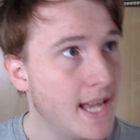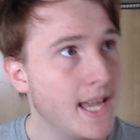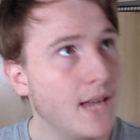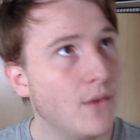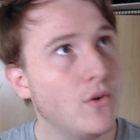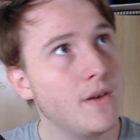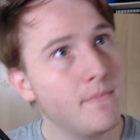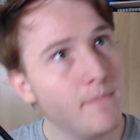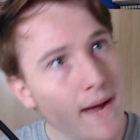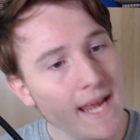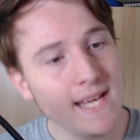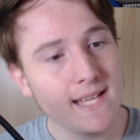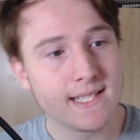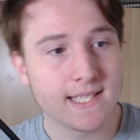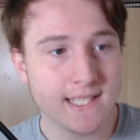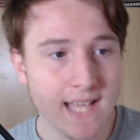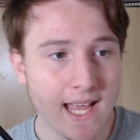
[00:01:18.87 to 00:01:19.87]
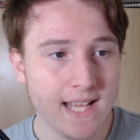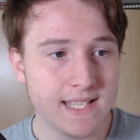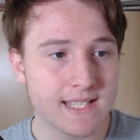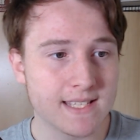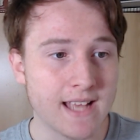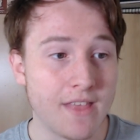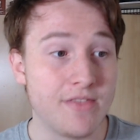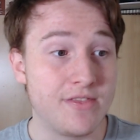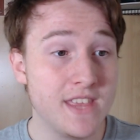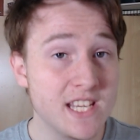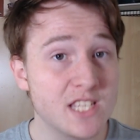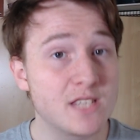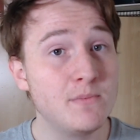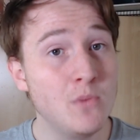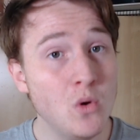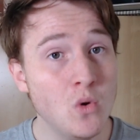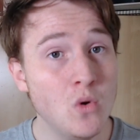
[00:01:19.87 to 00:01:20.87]
it would make sense that this
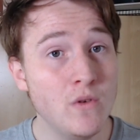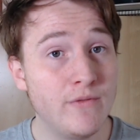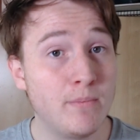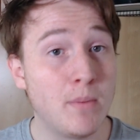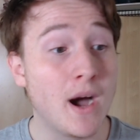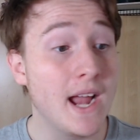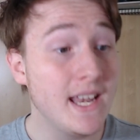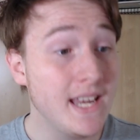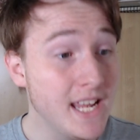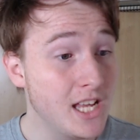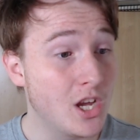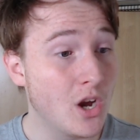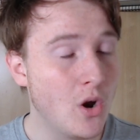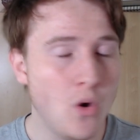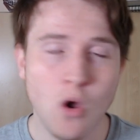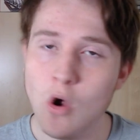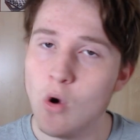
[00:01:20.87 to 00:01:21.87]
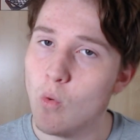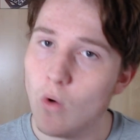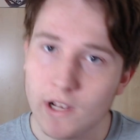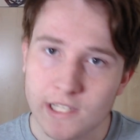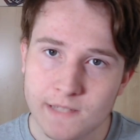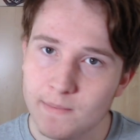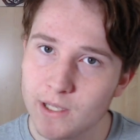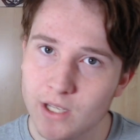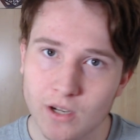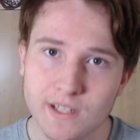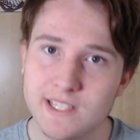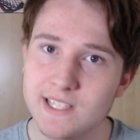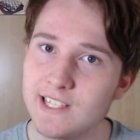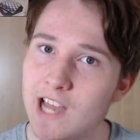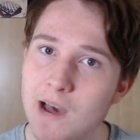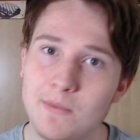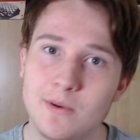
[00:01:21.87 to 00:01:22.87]
move by Nico wasn't because
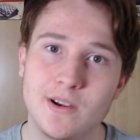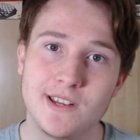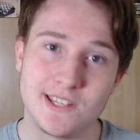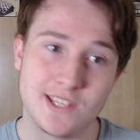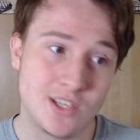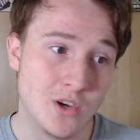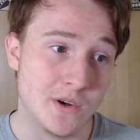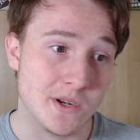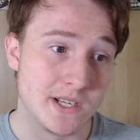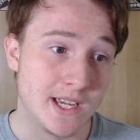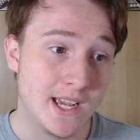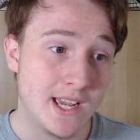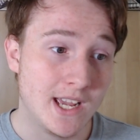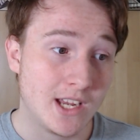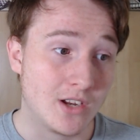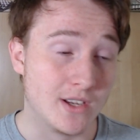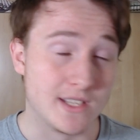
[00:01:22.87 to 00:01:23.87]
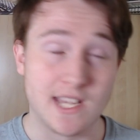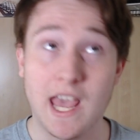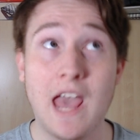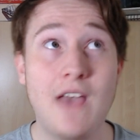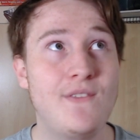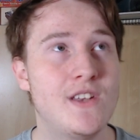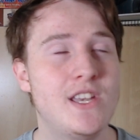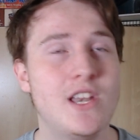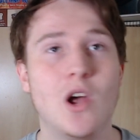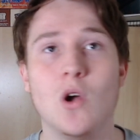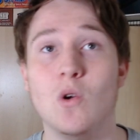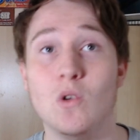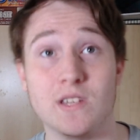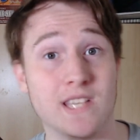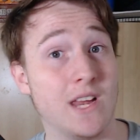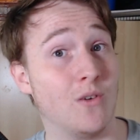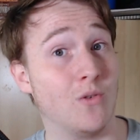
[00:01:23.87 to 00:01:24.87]
Sauber is good, because heaven
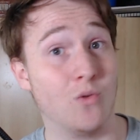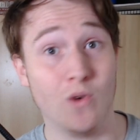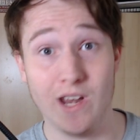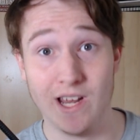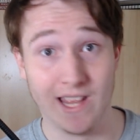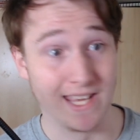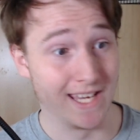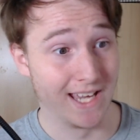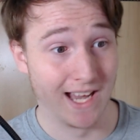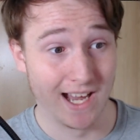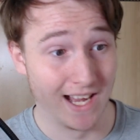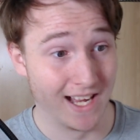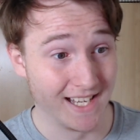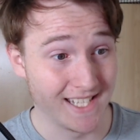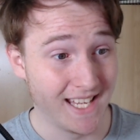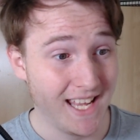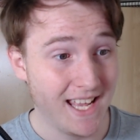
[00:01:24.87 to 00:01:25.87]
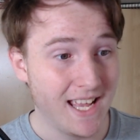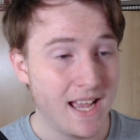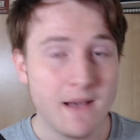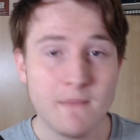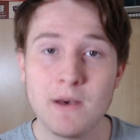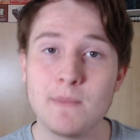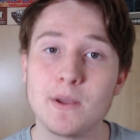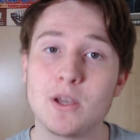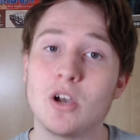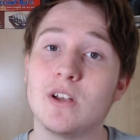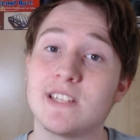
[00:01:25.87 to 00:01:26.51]
knows they really aren't, but because